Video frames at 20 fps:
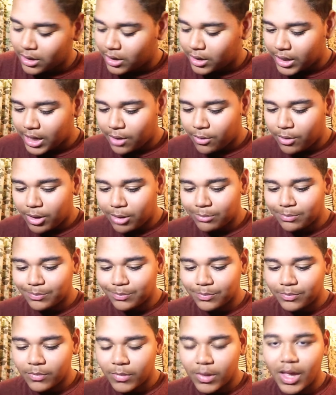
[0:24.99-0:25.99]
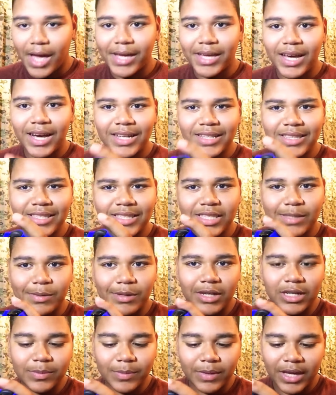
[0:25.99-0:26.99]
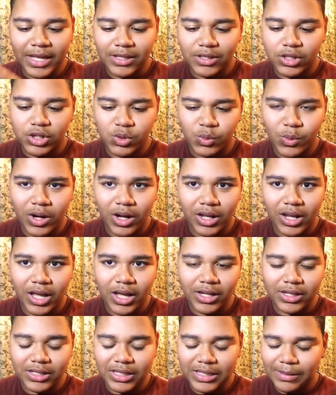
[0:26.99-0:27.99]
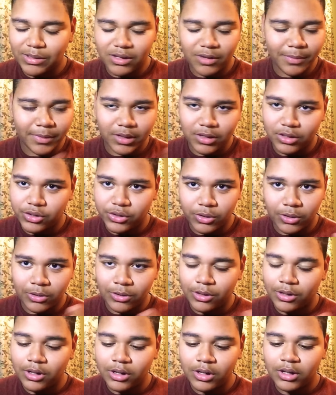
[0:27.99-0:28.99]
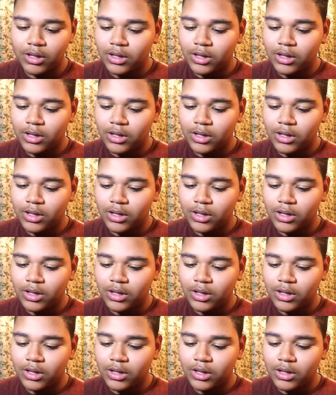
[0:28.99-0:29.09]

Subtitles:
Now, I got this because my hands sweat a lot and slips off my controller.